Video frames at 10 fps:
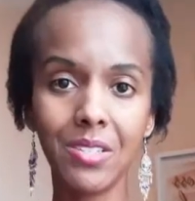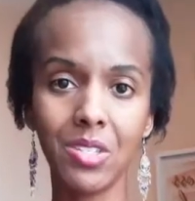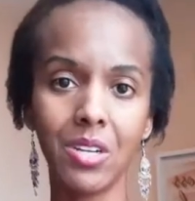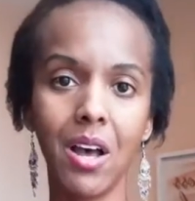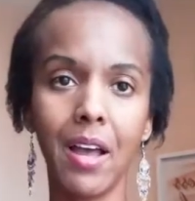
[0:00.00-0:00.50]

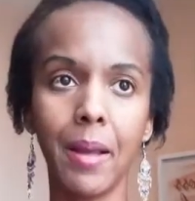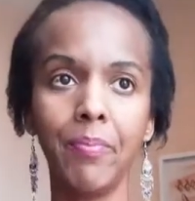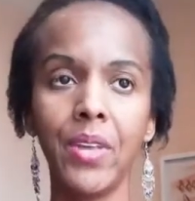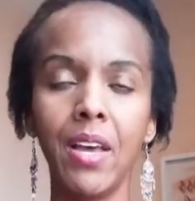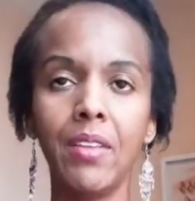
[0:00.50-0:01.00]

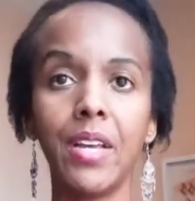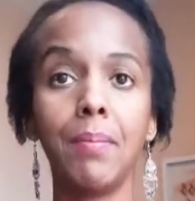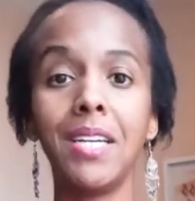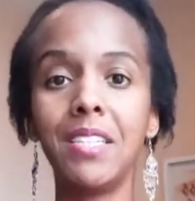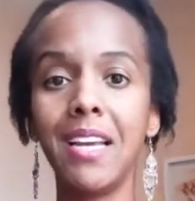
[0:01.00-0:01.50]
time that
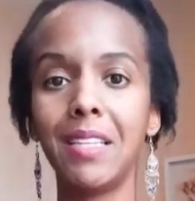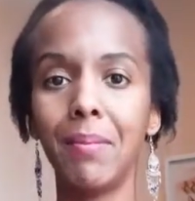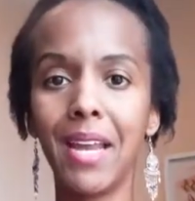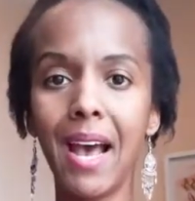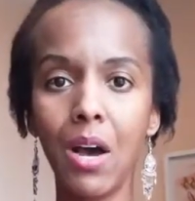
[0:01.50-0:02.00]
might take them
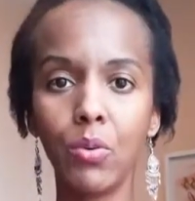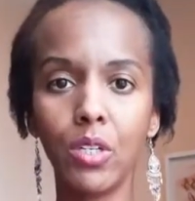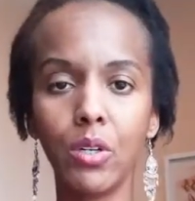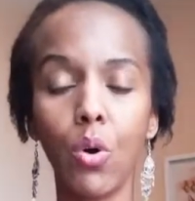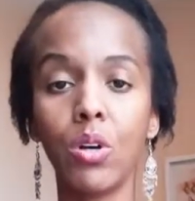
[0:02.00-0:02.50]
an
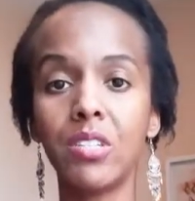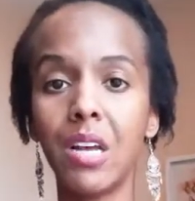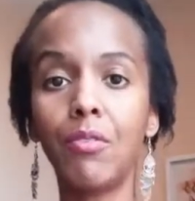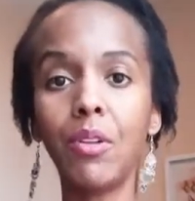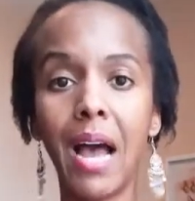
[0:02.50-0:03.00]
hour or
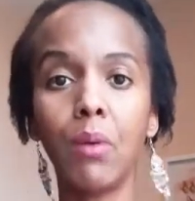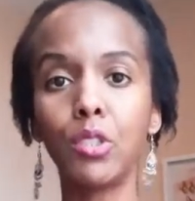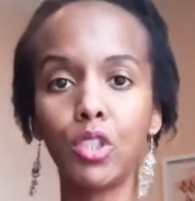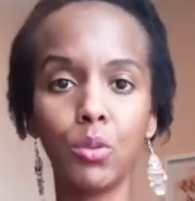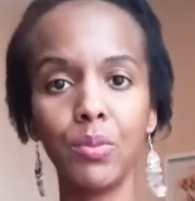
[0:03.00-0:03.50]
several
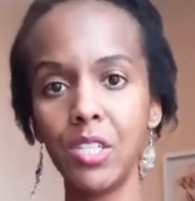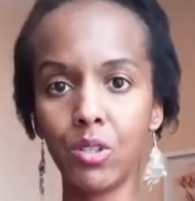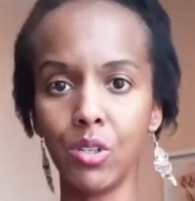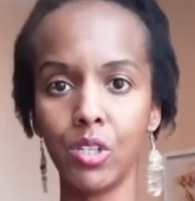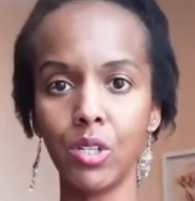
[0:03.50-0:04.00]
hours to
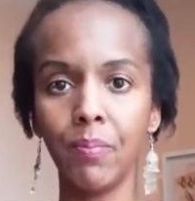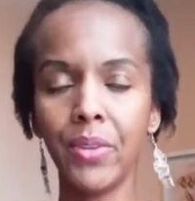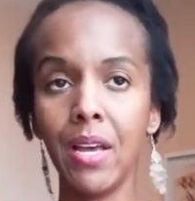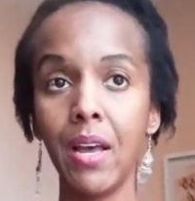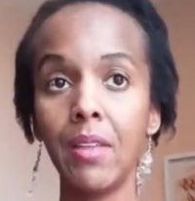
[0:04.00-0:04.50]
research,
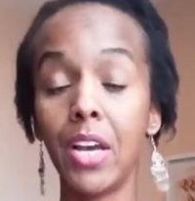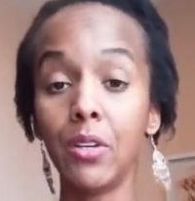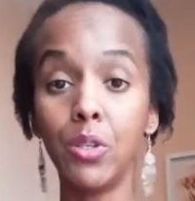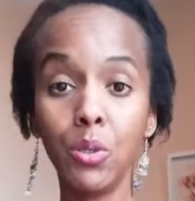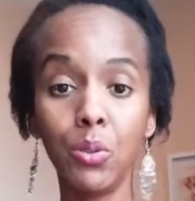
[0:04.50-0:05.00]

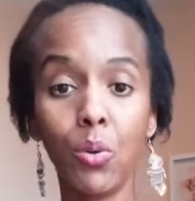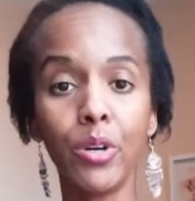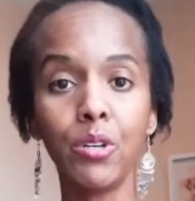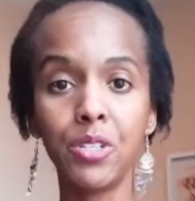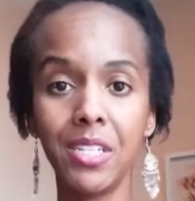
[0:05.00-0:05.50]
that you or
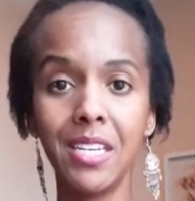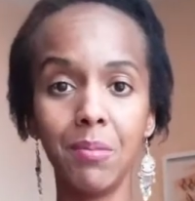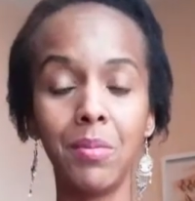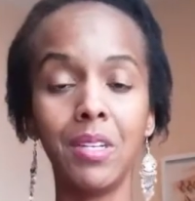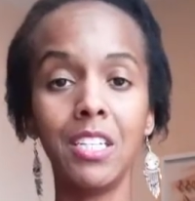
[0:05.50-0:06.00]
your
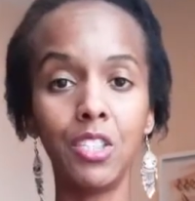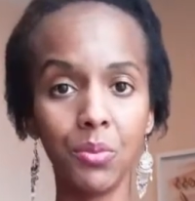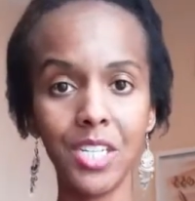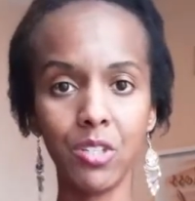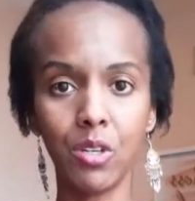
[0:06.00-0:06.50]
team need to
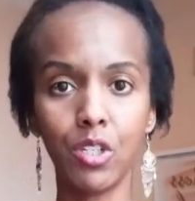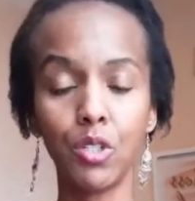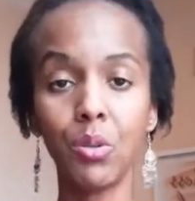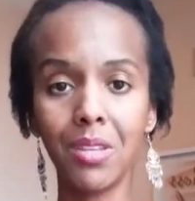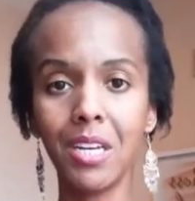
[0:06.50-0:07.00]
research.
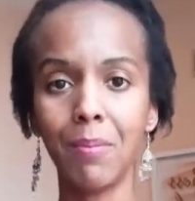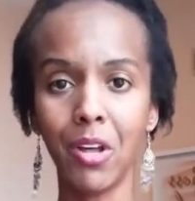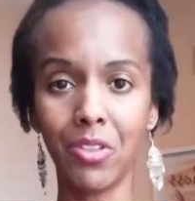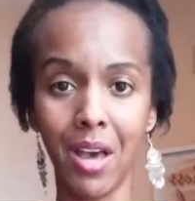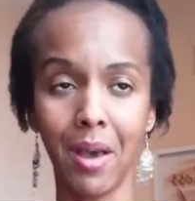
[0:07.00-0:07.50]
So think
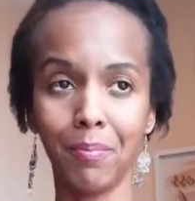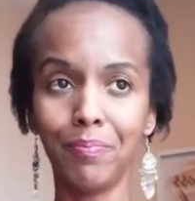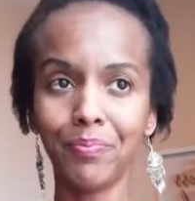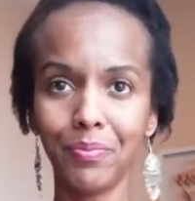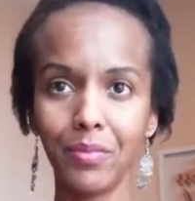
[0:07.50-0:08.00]
about that.
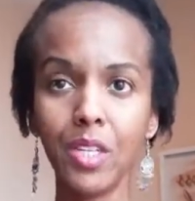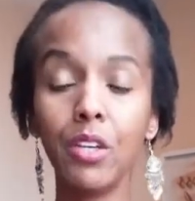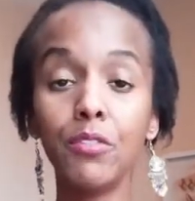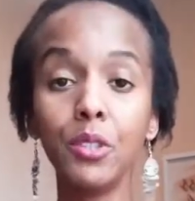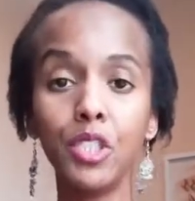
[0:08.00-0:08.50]

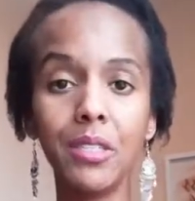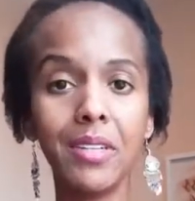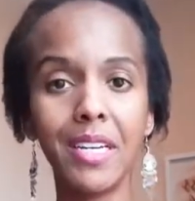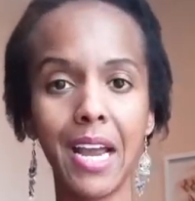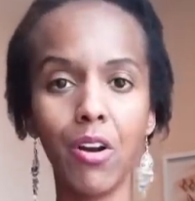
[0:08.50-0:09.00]
If you're sharing
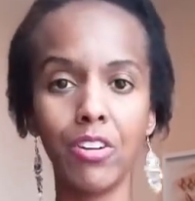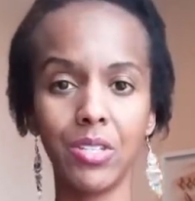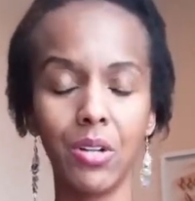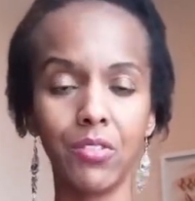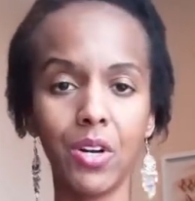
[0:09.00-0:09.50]
a
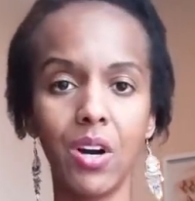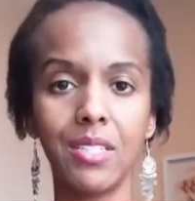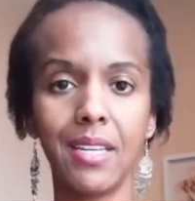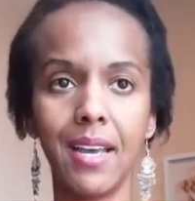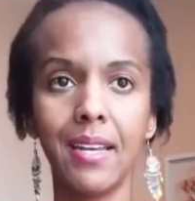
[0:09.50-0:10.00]
carousel of
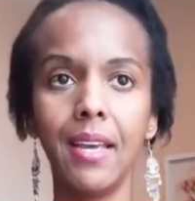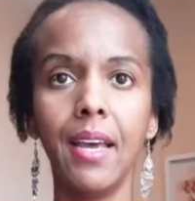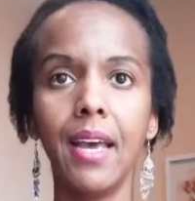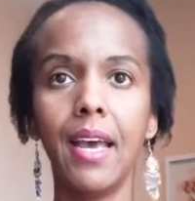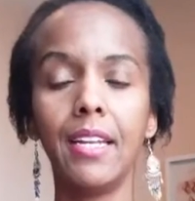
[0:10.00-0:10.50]
content
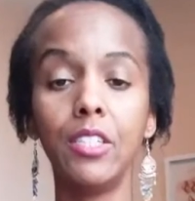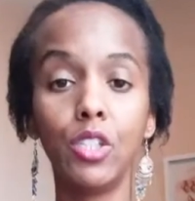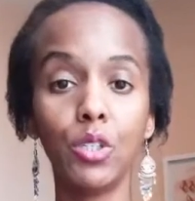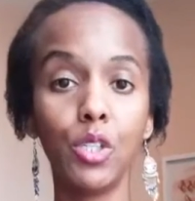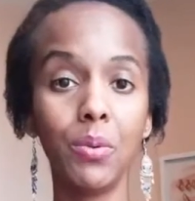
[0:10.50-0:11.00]
and it
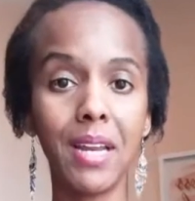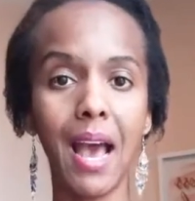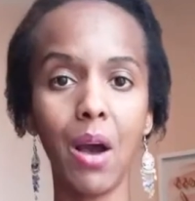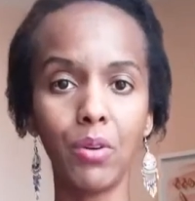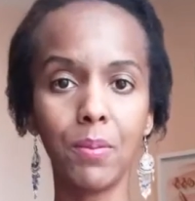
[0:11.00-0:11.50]
took you an
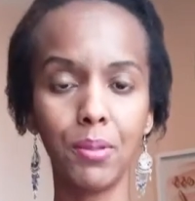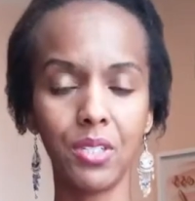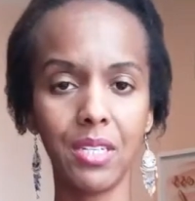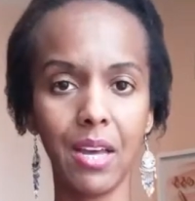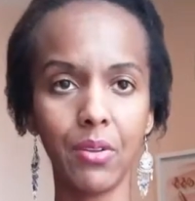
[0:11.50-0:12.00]
hour to put
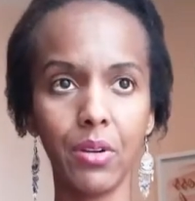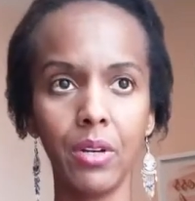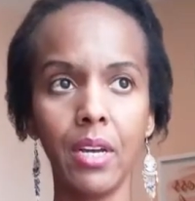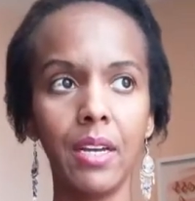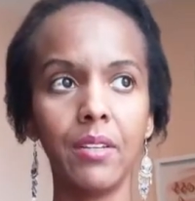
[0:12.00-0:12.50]

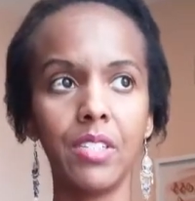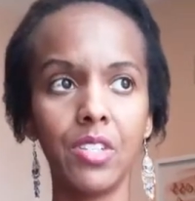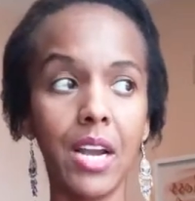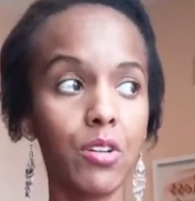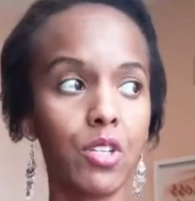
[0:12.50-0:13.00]
together this
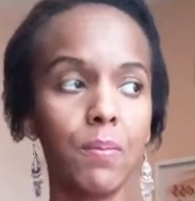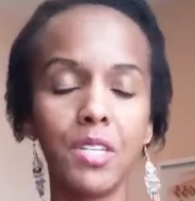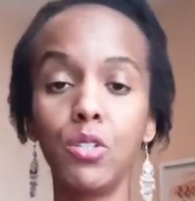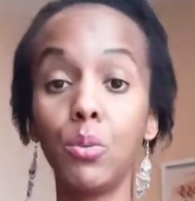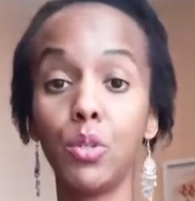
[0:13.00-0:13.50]
carousel
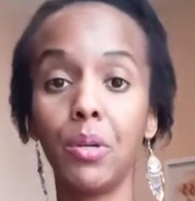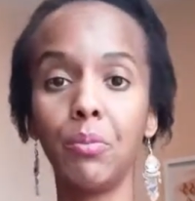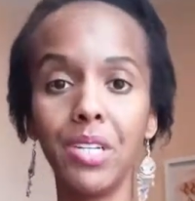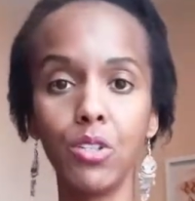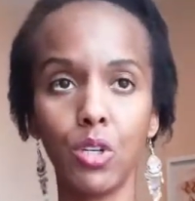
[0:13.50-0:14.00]
because you were doing
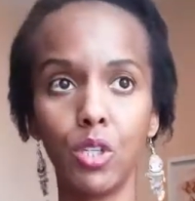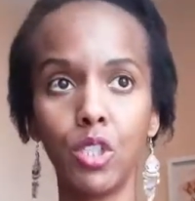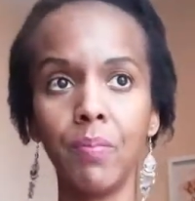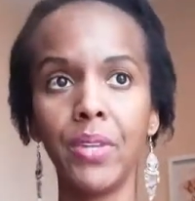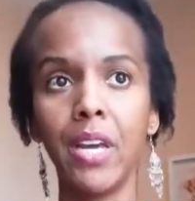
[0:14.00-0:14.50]

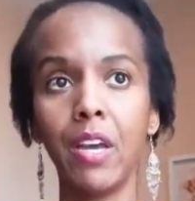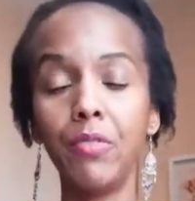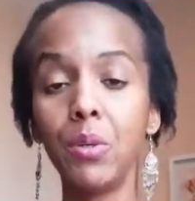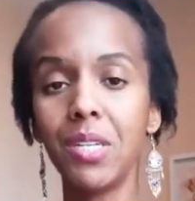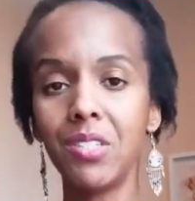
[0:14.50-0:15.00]
research, if
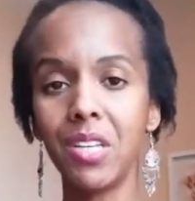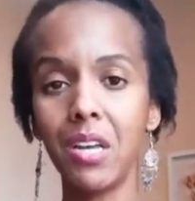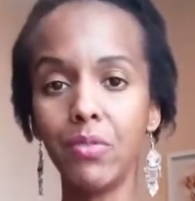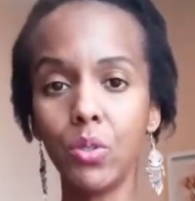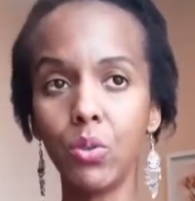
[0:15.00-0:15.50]
you can
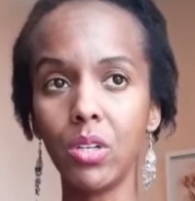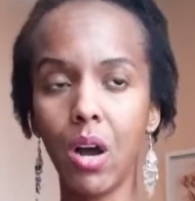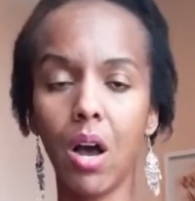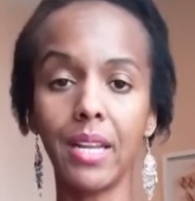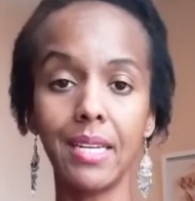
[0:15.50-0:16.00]
save your
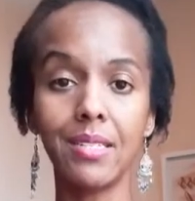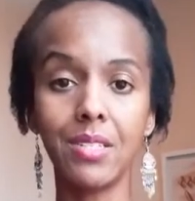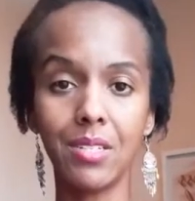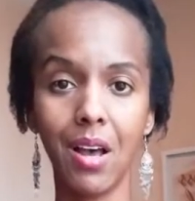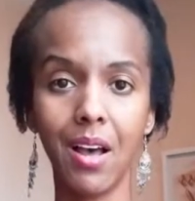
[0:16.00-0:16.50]
audience
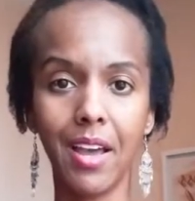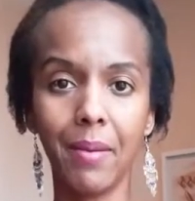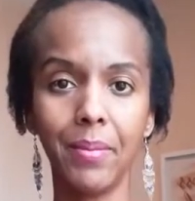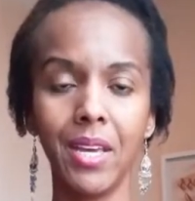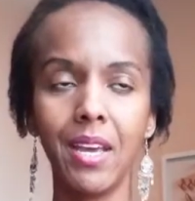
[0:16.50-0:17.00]

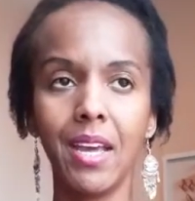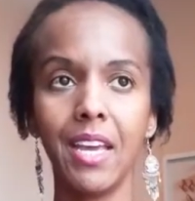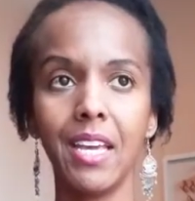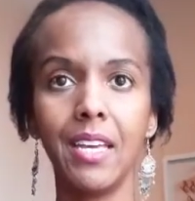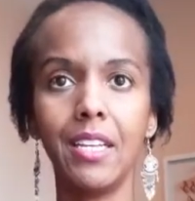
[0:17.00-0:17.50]
time
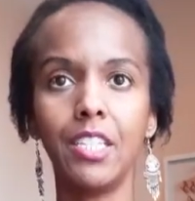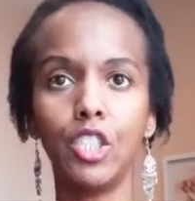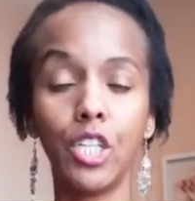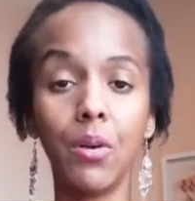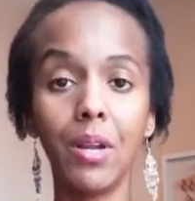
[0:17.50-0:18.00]
in
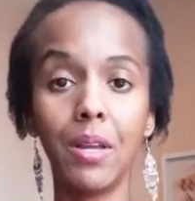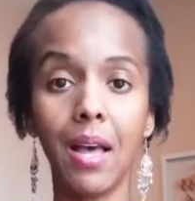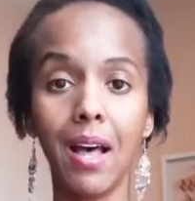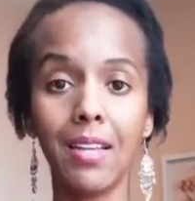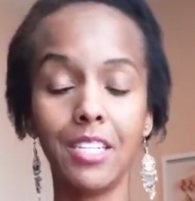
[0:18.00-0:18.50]
sharing
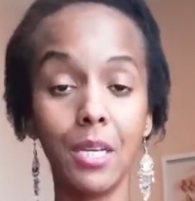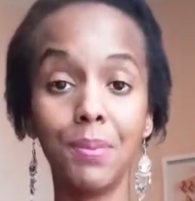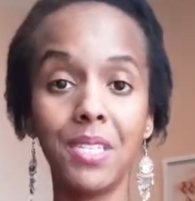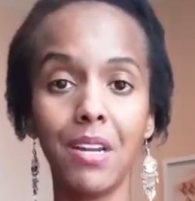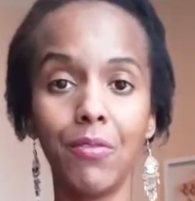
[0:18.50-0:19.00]

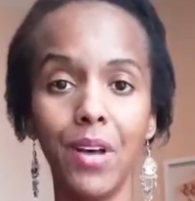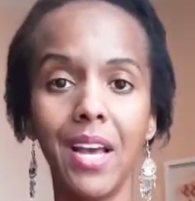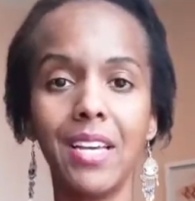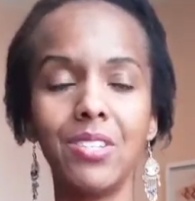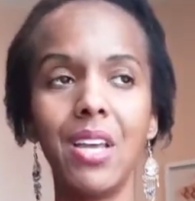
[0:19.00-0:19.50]
tips and
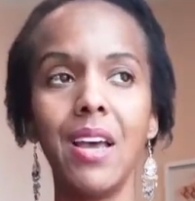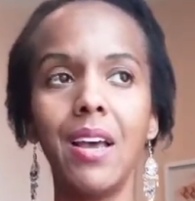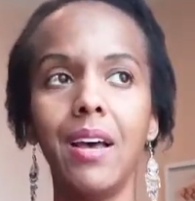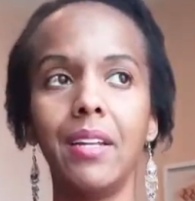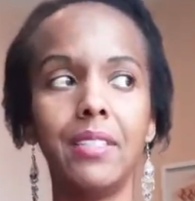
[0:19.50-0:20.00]
advice,
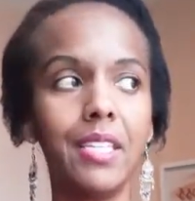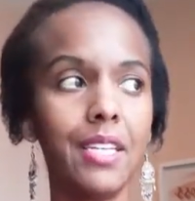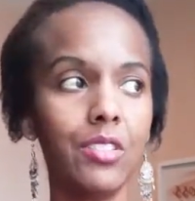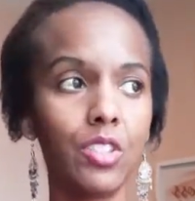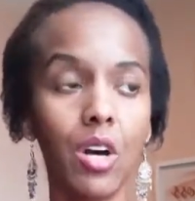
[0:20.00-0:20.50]

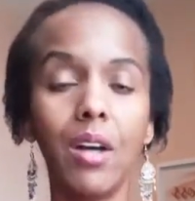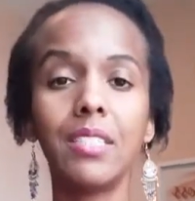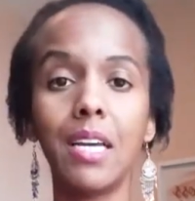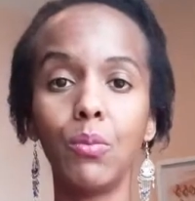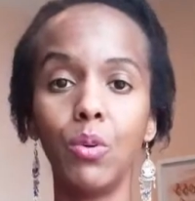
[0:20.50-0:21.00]
this
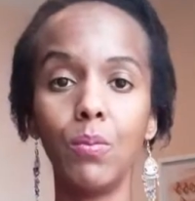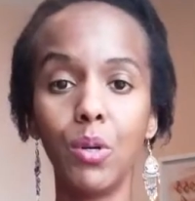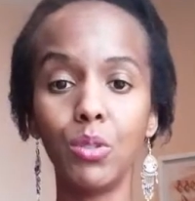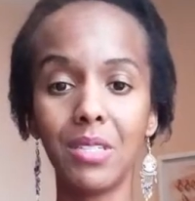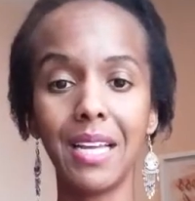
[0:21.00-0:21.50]
content will
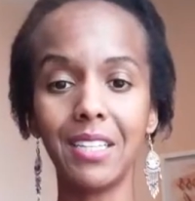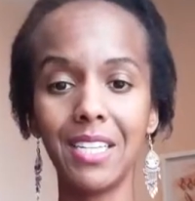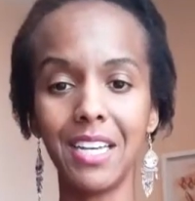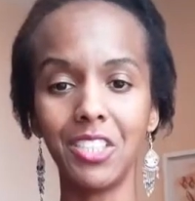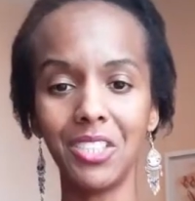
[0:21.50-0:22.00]
most likely
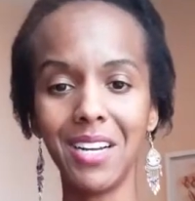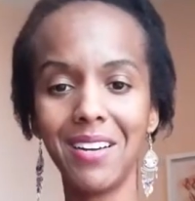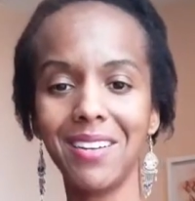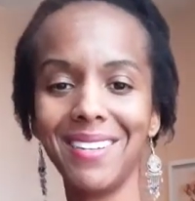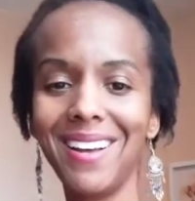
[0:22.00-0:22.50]
get
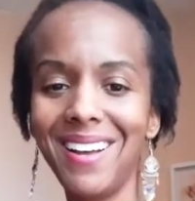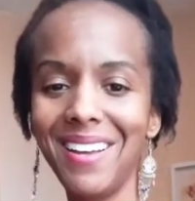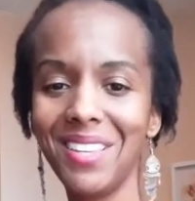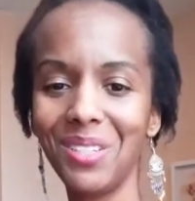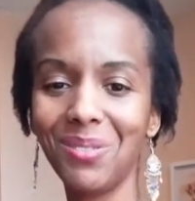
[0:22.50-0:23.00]
shared. Hi,
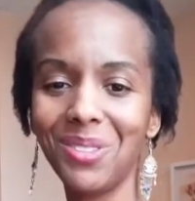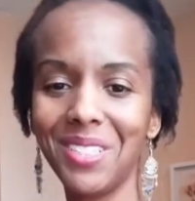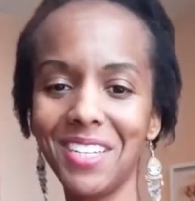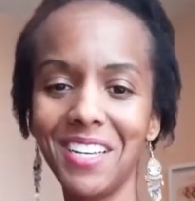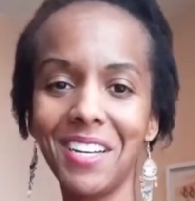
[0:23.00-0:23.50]
thanks for
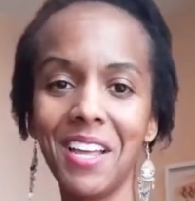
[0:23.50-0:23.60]
joining,